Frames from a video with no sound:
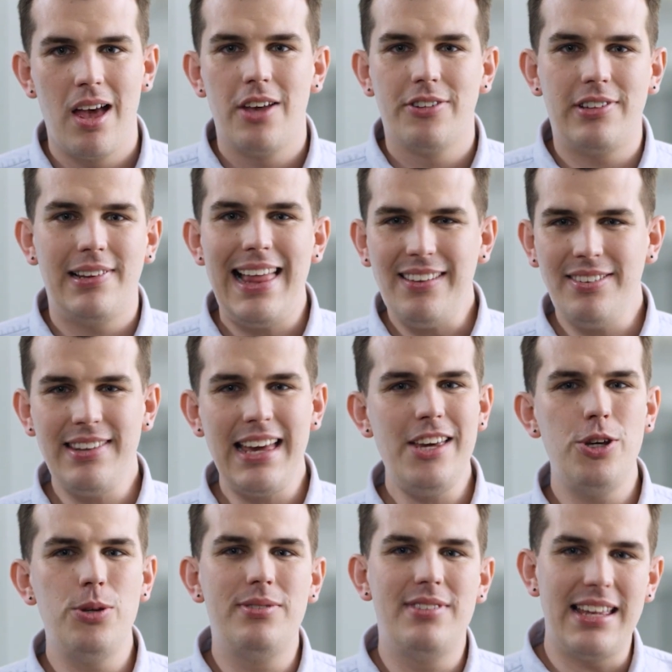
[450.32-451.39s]
So let's say
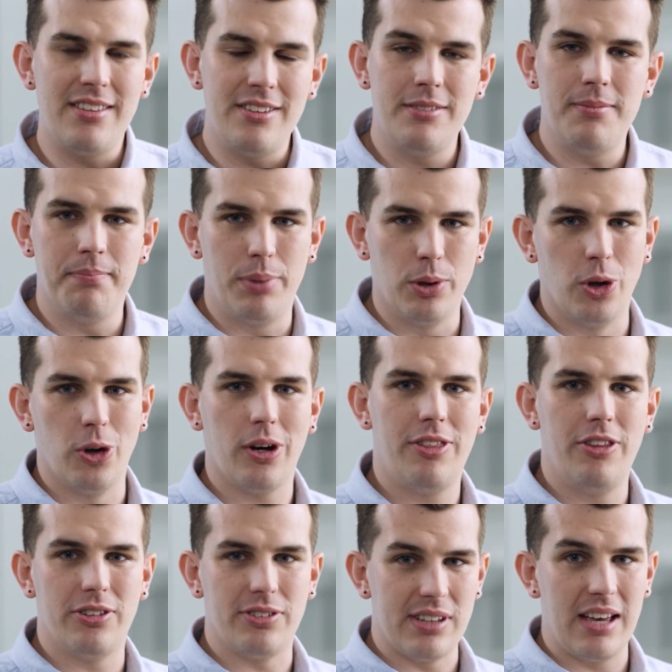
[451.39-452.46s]
you didn't book
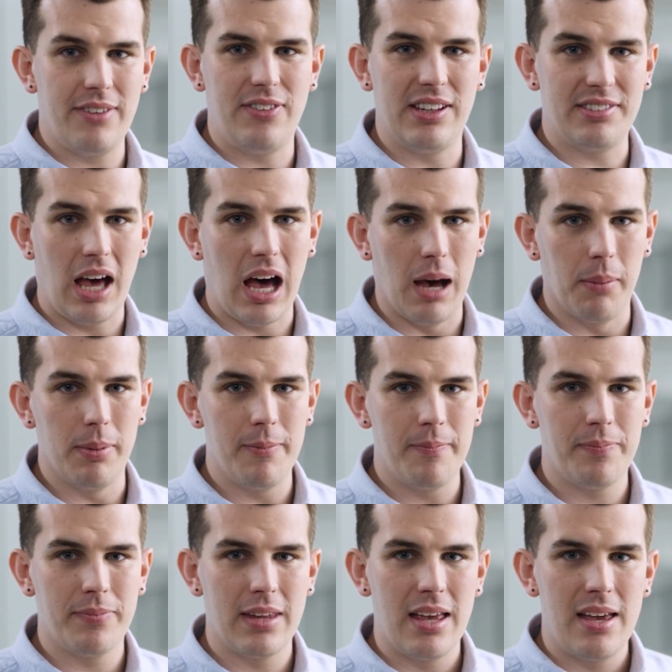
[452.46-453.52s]
the Surface Hub.
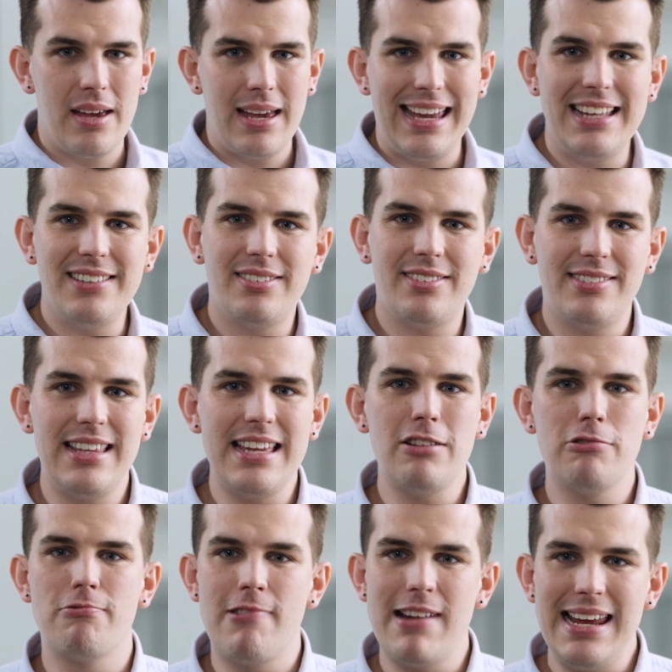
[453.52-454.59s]
It's
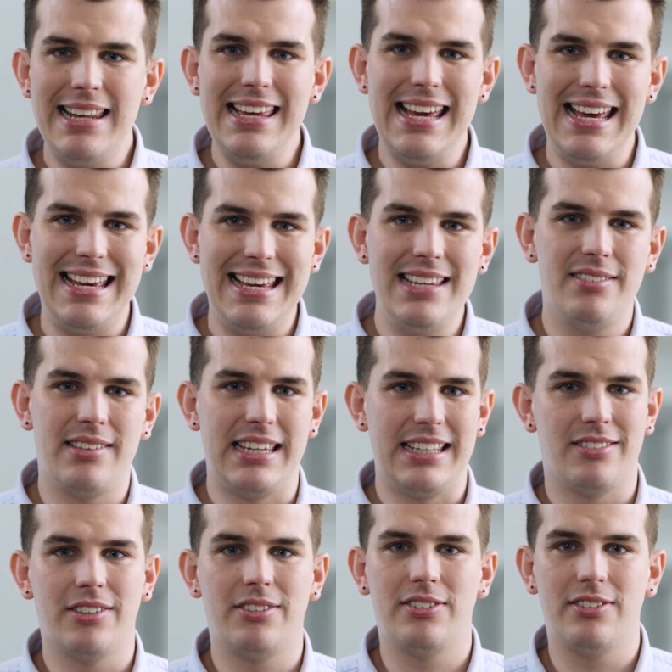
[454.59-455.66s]
still really easy
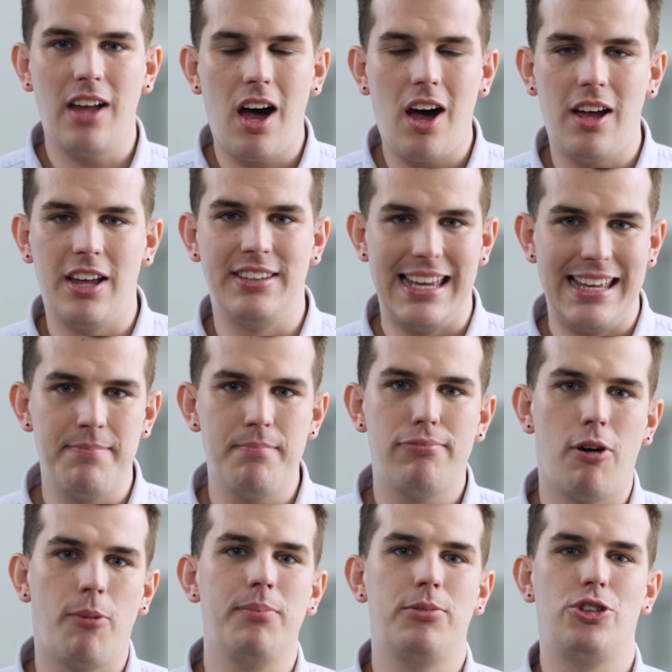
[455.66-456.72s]
to start an
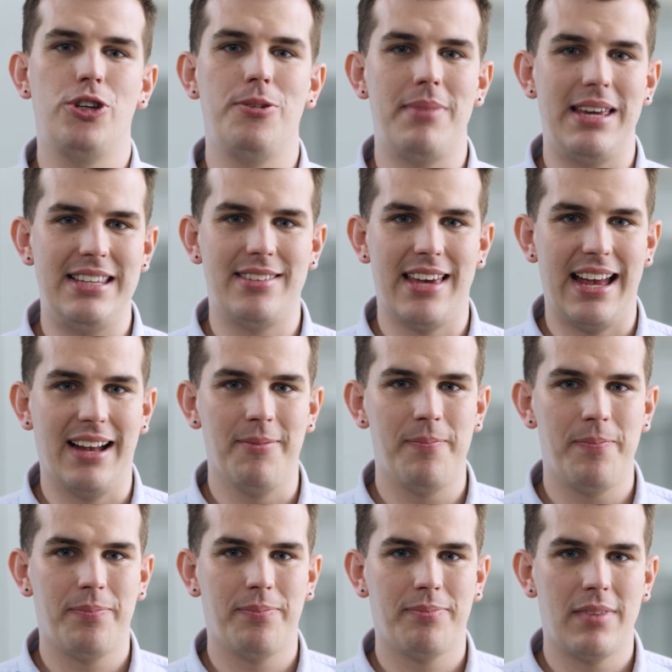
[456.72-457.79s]
impromptu meeting.
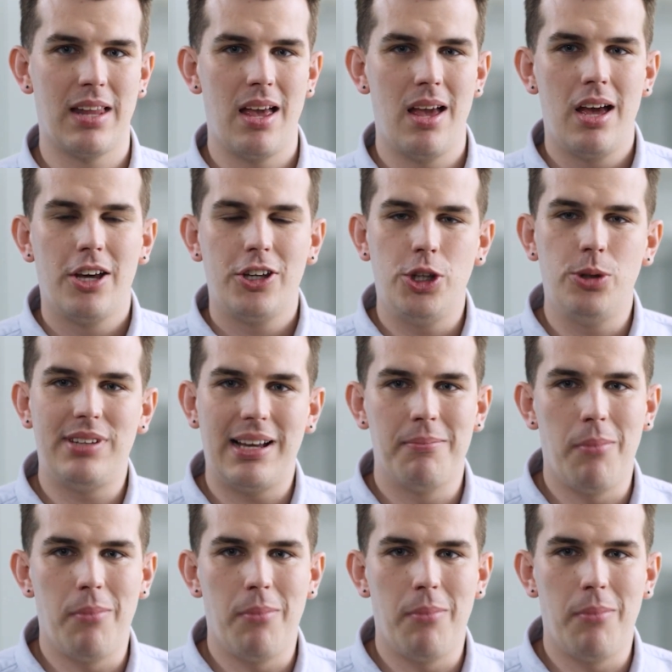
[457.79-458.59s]
Using